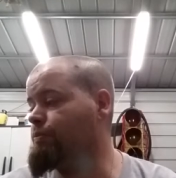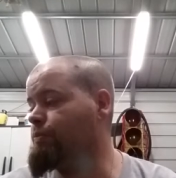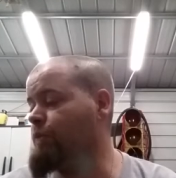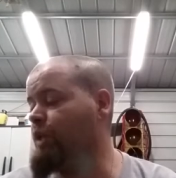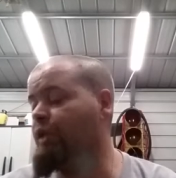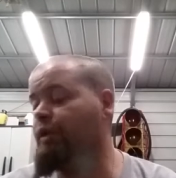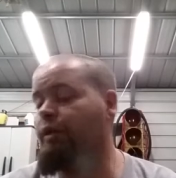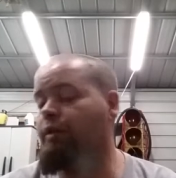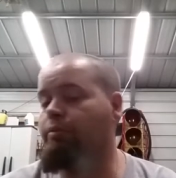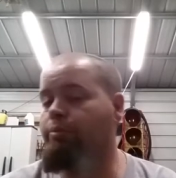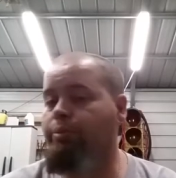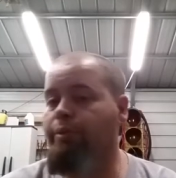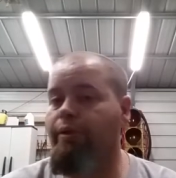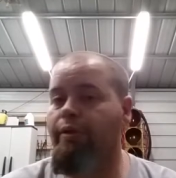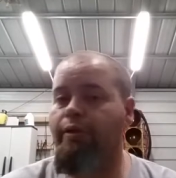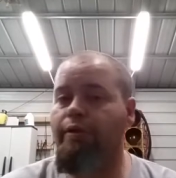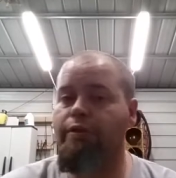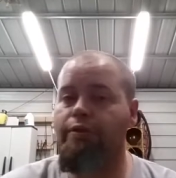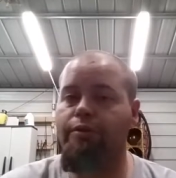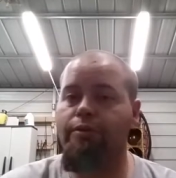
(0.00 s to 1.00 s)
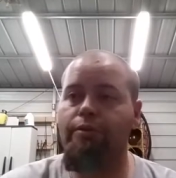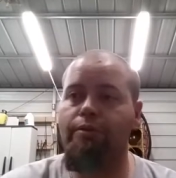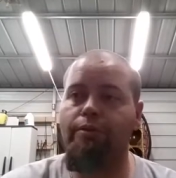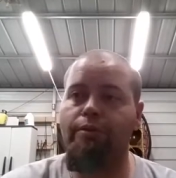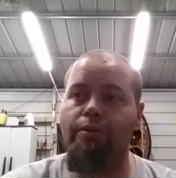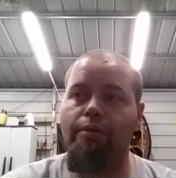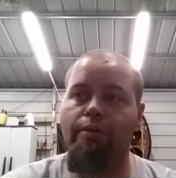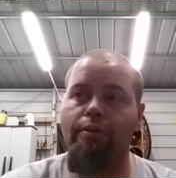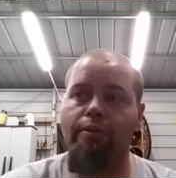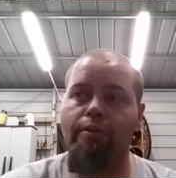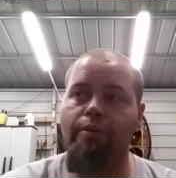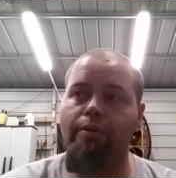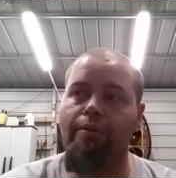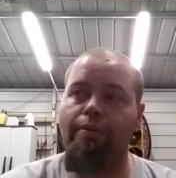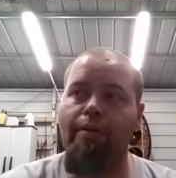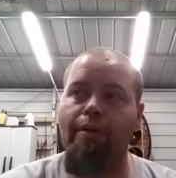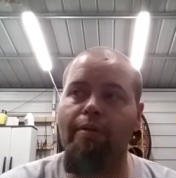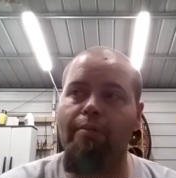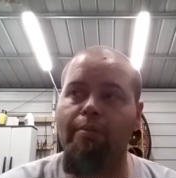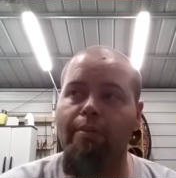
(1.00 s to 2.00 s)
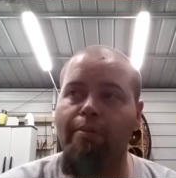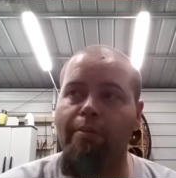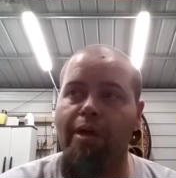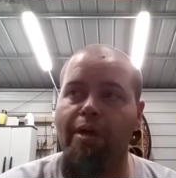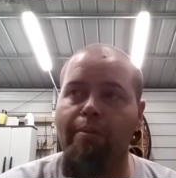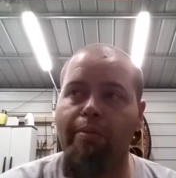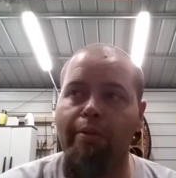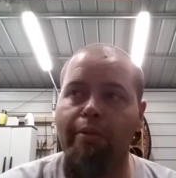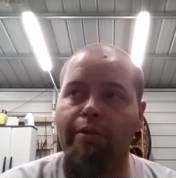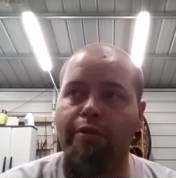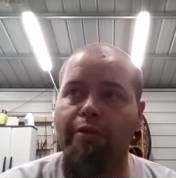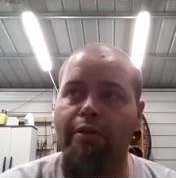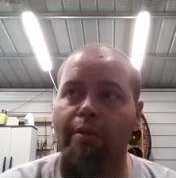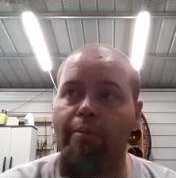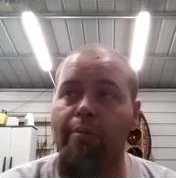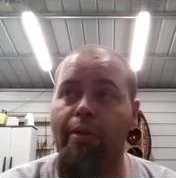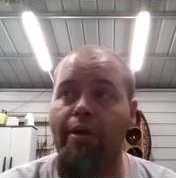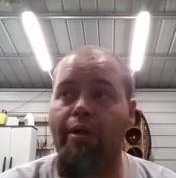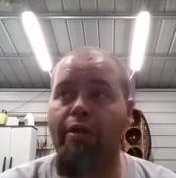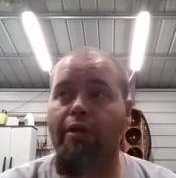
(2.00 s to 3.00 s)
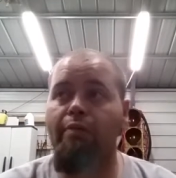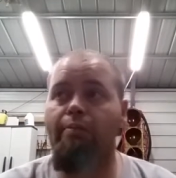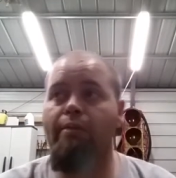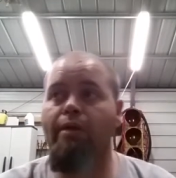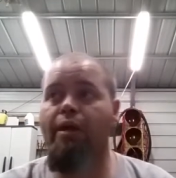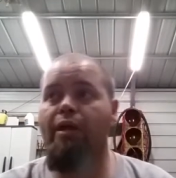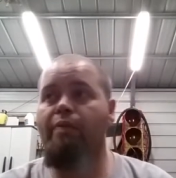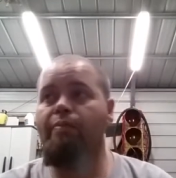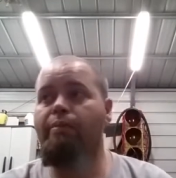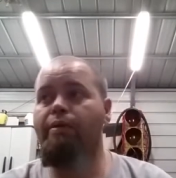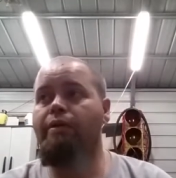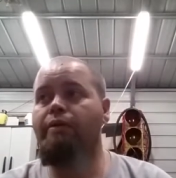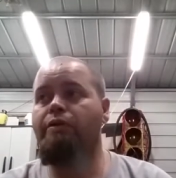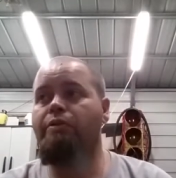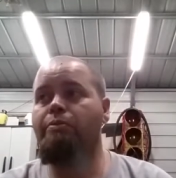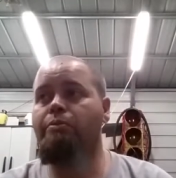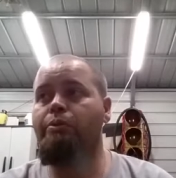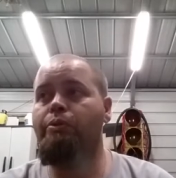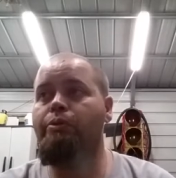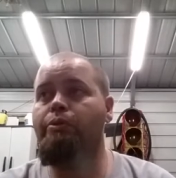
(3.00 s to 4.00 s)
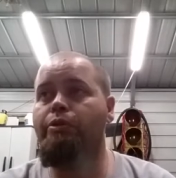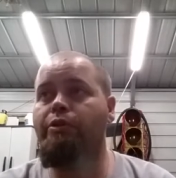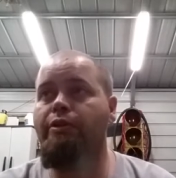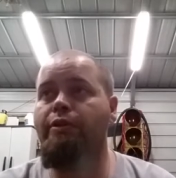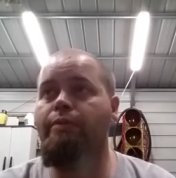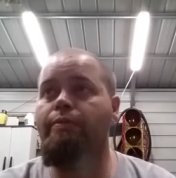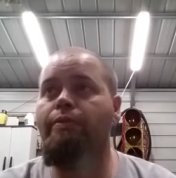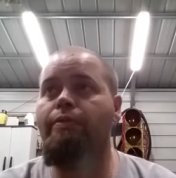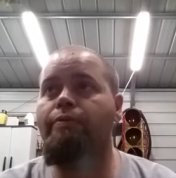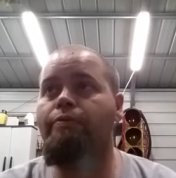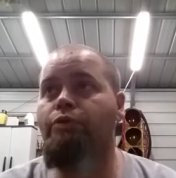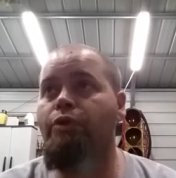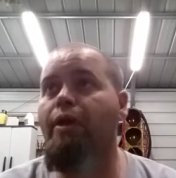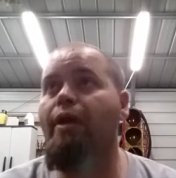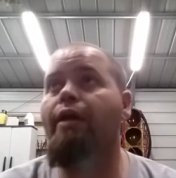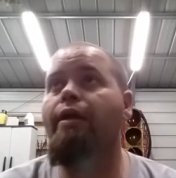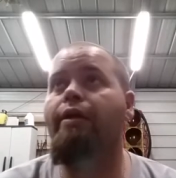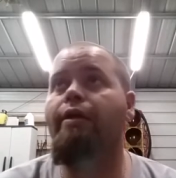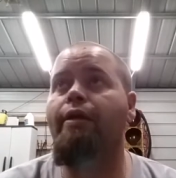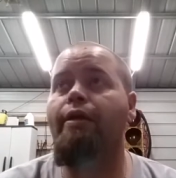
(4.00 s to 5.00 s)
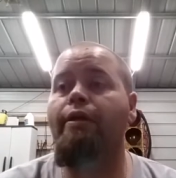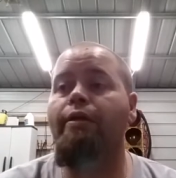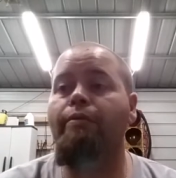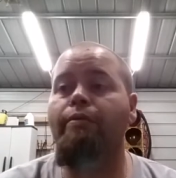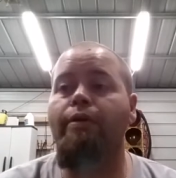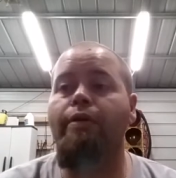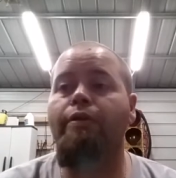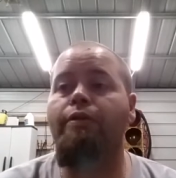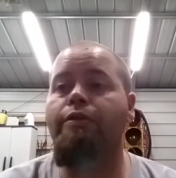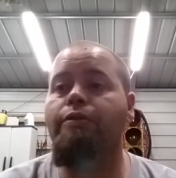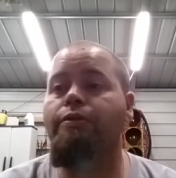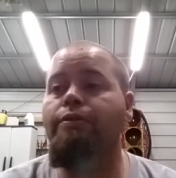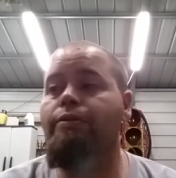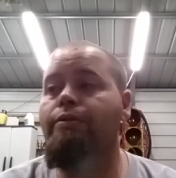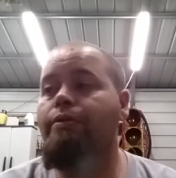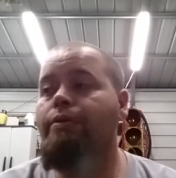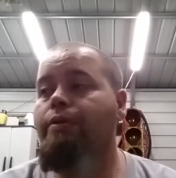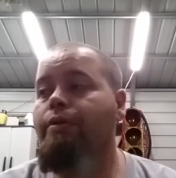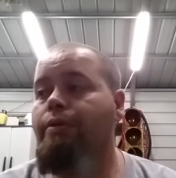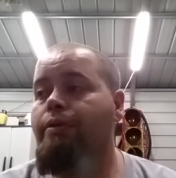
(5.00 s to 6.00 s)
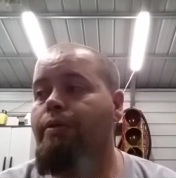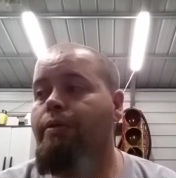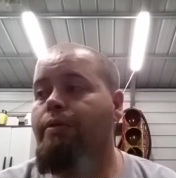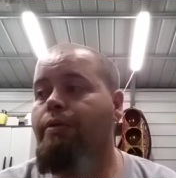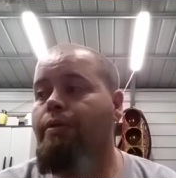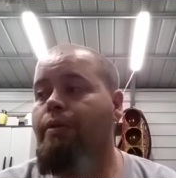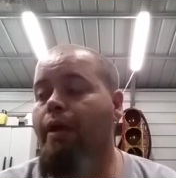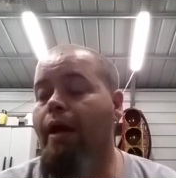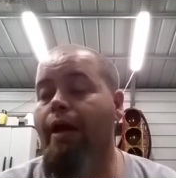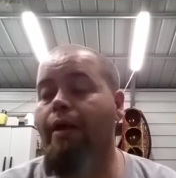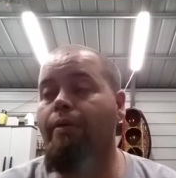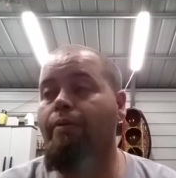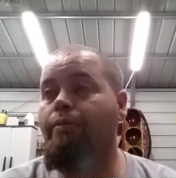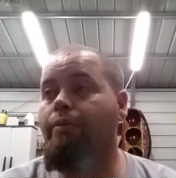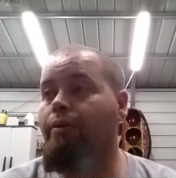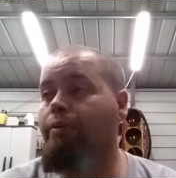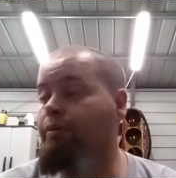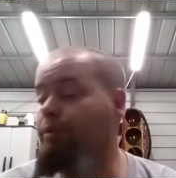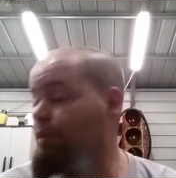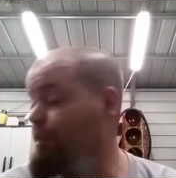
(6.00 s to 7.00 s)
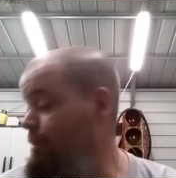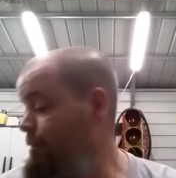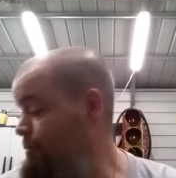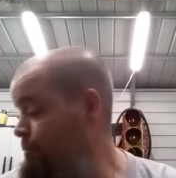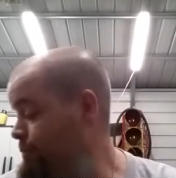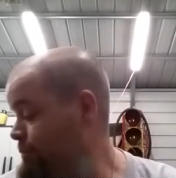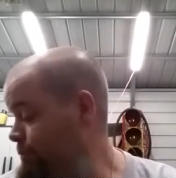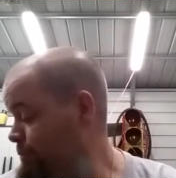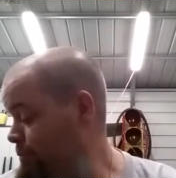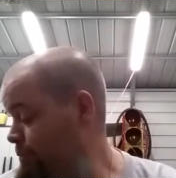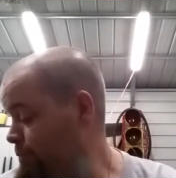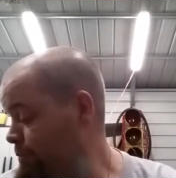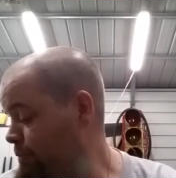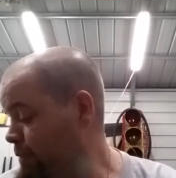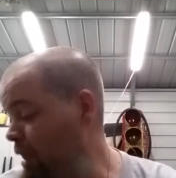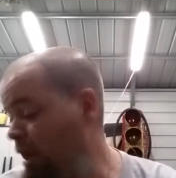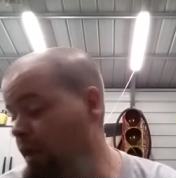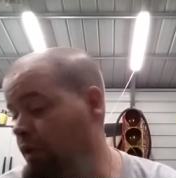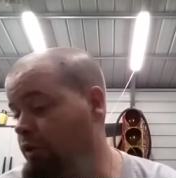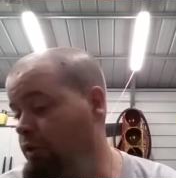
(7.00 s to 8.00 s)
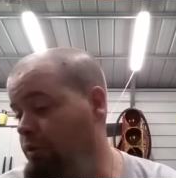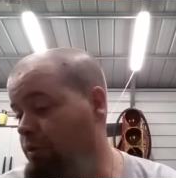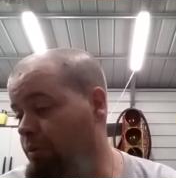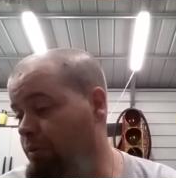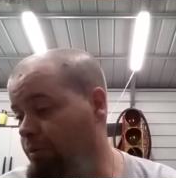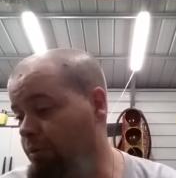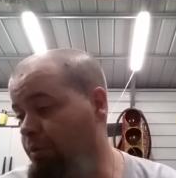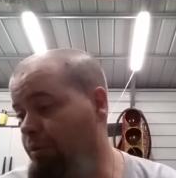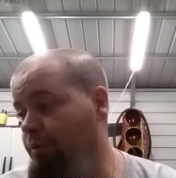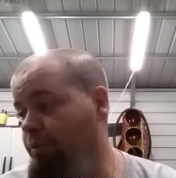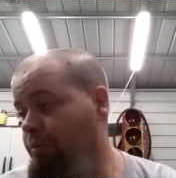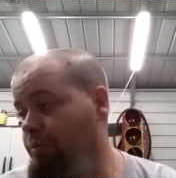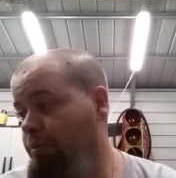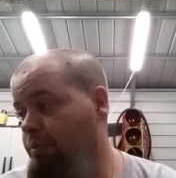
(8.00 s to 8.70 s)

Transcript: and then plus too, you know, it, it may be, it may come down to being some bullshit with trying to get it registered. I don't know yet. I just don't know.